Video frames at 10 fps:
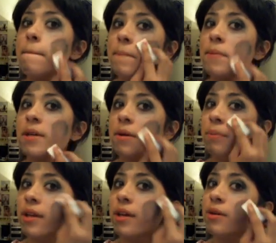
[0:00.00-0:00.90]
make it
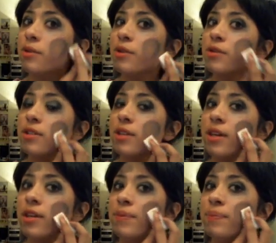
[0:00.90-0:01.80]
blend in with your
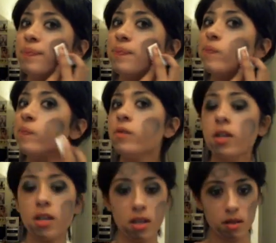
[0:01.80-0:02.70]
skin,
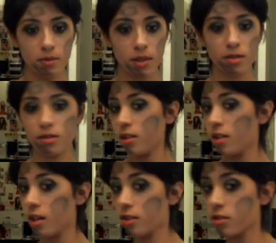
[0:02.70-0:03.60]
and make sure that it
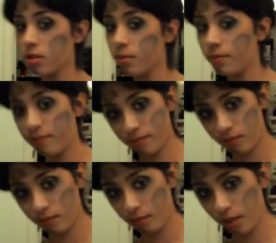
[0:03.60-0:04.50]
actually
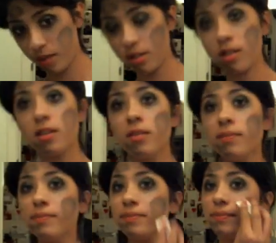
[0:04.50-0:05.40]
blends in.
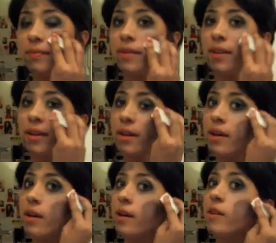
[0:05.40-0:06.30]

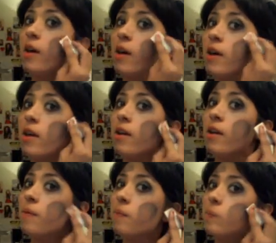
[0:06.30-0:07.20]
And then
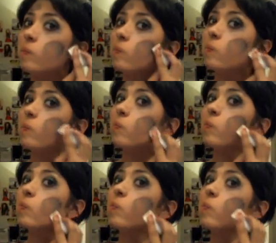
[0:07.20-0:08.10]

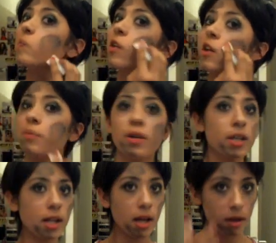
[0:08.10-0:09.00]
kind of break
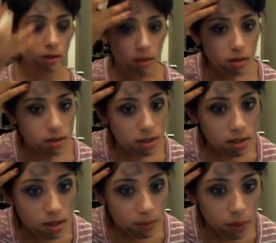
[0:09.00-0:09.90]
it out. You can see
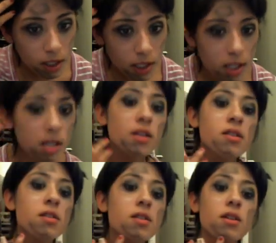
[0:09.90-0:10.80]
some right here.
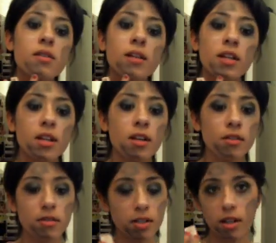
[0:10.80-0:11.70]
Right here, it
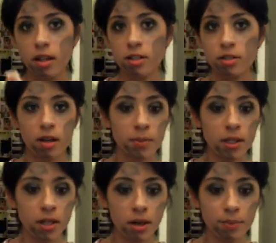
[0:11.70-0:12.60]
looks like I just got
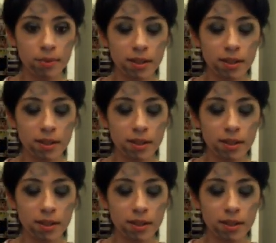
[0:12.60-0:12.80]
beat up.